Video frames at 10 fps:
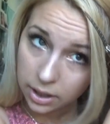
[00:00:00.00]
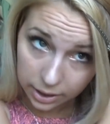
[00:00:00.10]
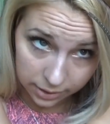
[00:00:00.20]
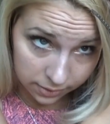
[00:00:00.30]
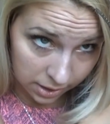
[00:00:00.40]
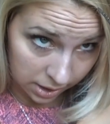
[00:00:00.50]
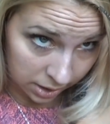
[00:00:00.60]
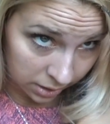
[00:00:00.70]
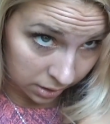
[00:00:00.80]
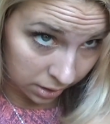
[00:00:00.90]
And
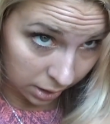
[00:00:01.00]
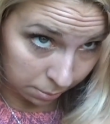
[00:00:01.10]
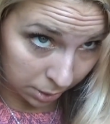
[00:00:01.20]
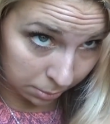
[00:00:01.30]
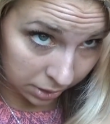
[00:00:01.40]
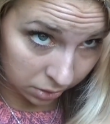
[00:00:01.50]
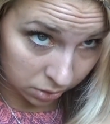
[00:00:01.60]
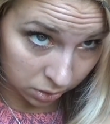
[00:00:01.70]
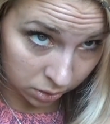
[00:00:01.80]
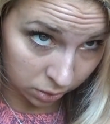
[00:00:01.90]
then I'm probably going to
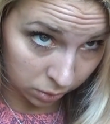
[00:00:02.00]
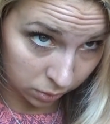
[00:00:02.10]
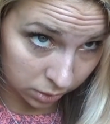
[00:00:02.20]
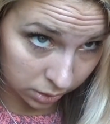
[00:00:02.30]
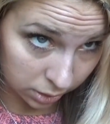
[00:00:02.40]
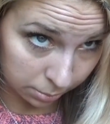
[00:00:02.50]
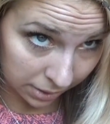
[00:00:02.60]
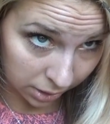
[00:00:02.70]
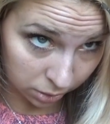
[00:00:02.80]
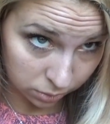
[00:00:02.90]
go
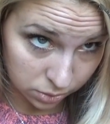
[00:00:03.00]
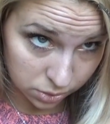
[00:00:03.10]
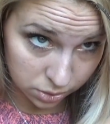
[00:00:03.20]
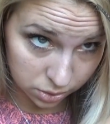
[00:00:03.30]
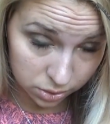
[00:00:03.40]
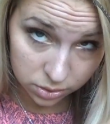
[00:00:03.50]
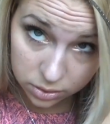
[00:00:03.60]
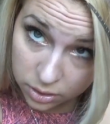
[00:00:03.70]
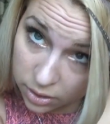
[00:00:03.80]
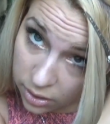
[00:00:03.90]
about
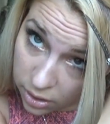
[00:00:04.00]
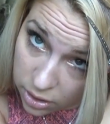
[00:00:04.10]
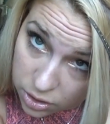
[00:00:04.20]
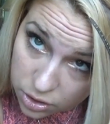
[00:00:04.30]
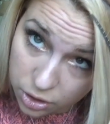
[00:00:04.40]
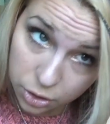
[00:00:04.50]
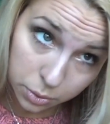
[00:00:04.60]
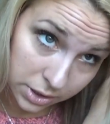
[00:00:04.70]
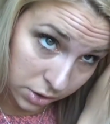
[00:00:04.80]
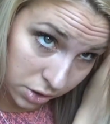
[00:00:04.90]

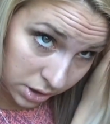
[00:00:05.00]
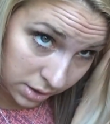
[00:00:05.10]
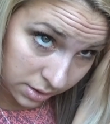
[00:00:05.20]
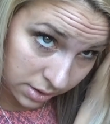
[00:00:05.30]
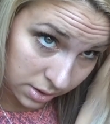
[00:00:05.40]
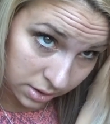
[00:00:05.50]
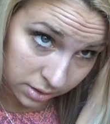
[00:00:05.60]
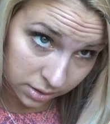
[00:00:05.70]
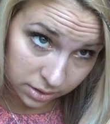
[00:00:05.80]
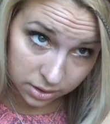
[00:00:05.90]
2 inches.
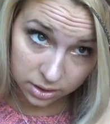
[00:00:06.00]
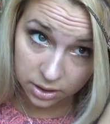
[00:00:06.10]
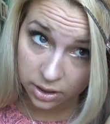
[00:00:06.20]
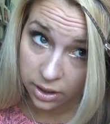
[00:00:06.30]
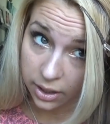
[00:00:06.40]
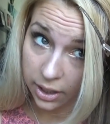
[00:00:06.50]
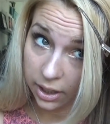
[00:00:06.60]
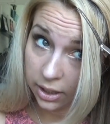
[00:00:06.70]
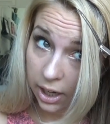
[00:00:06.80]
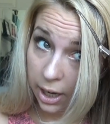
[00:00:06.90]

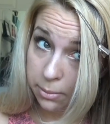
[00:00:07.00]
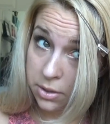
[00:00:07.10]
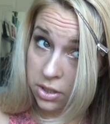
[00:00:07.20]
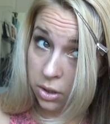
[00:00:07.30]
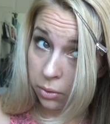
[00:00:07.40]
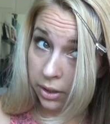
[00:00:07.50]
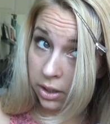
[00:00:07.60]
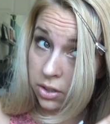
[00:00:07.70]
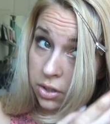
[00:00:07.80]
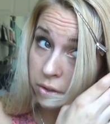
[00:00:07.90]
And I'm just
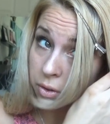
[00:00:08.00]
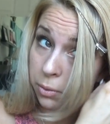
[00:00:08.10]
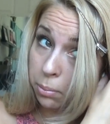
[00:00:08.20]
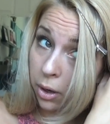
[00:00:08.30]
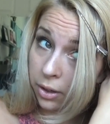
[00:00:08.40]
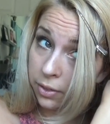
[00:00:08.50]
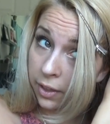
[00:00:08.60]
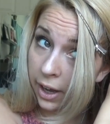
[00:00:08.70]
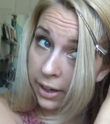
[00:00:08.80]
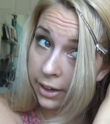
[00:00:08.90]
going to part
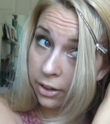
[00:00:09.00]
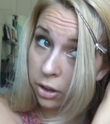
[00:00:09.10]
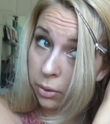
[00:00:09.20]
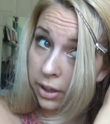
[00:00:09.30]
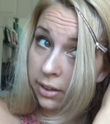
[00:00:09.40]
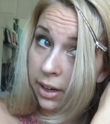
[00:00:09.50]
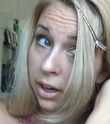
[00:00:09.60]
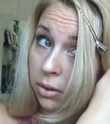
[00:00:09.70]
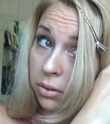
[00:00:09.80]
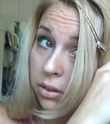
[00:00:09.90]
that hair going
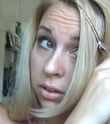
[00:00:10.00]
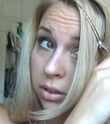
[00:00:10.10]
down.